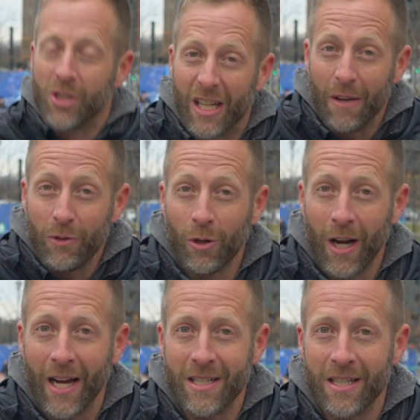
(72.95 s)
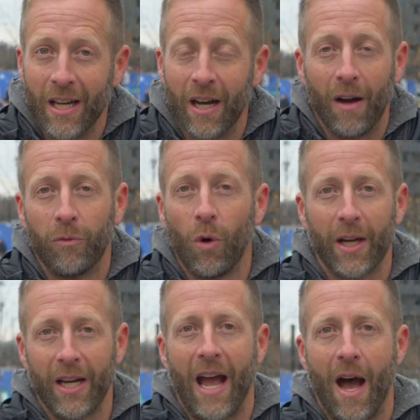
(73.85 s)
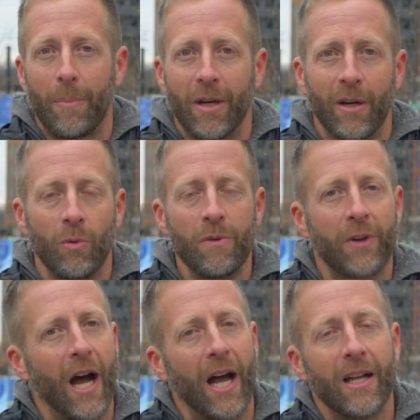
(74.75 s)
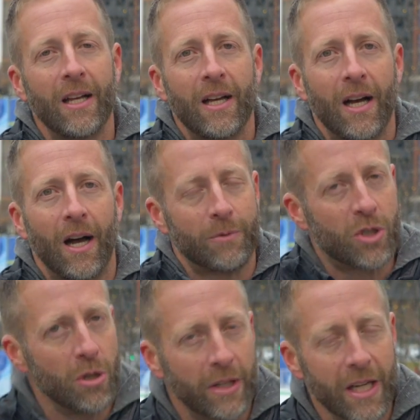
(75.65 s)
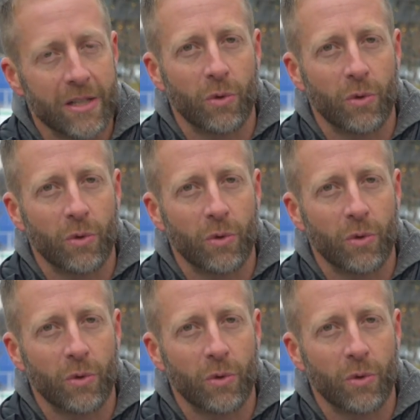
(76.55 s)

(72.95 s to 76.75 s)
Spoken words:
To give you an idea of what can happen here, we've got 2 things